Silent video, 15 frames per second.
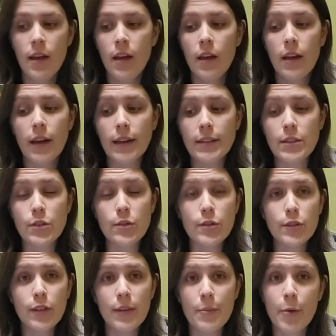It's usually
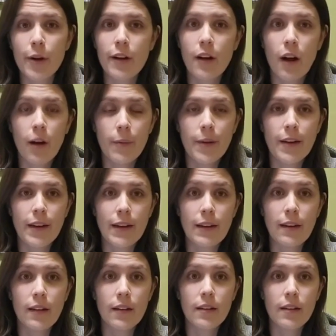more common in